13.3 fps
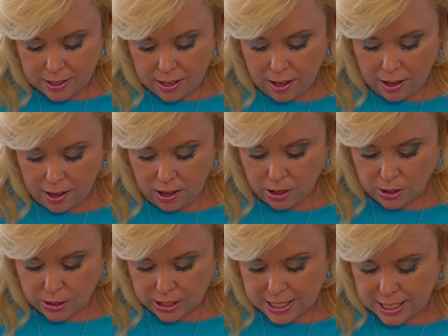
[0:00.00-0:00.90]
a
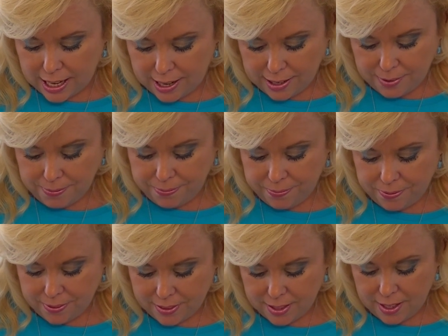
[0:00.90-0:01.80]
hungry day,
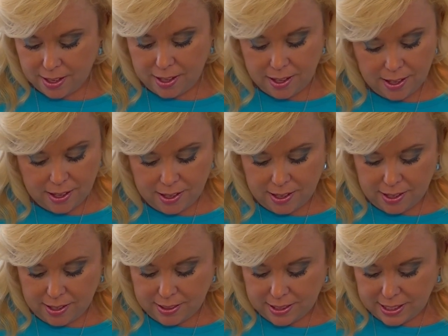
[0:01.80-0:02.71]

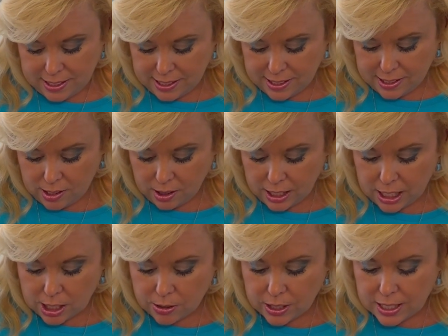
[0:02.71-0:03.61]
this is the Lean
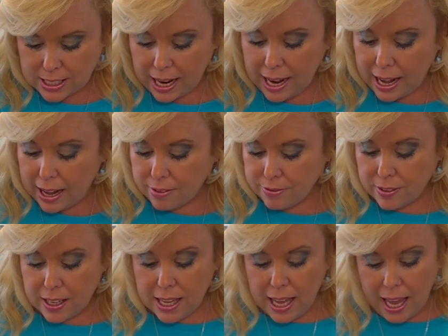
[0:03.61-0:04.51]
and Green to have.
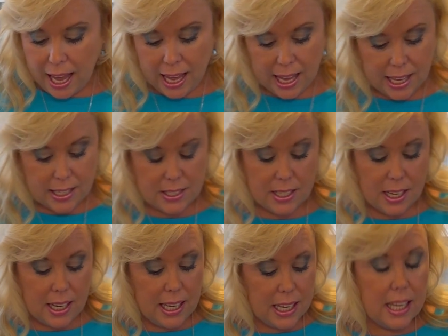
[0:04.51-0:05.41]
And
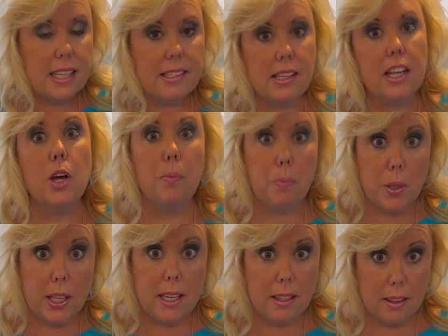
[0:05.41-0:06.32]
it is a
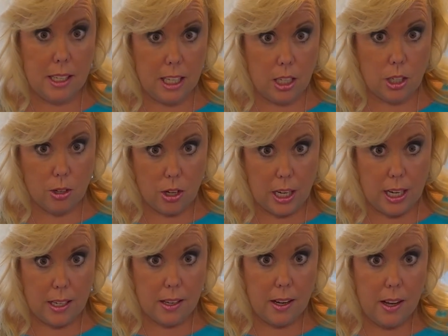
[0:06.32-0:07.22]
complete Lean and Green.
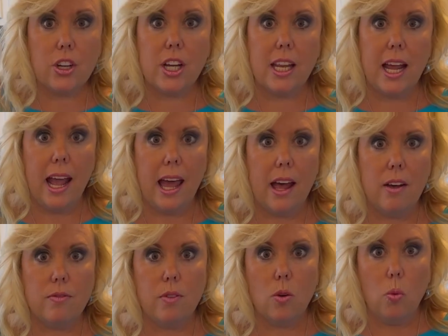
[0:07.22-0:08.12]
You're gonna
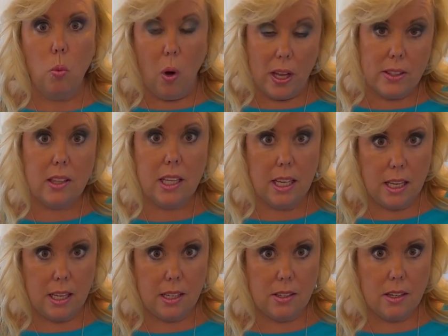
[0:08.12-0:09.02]
have 1
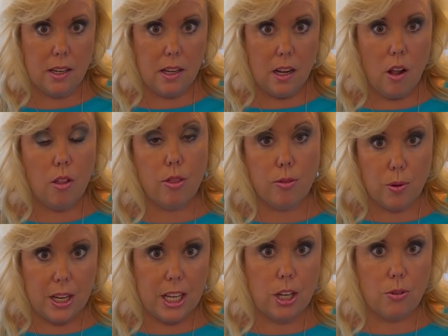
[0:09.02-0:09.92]
lean,
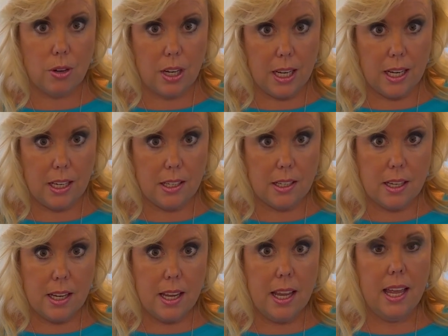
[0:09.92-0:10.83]
3 green,
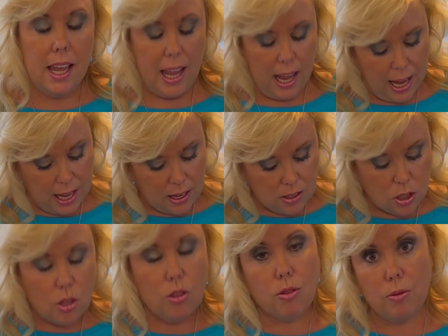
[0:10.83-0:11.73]
and
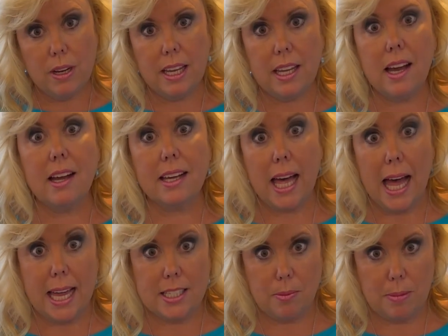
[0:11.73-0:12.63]
3
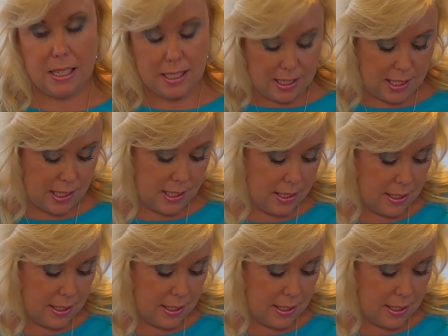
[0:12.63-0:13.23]
condiments.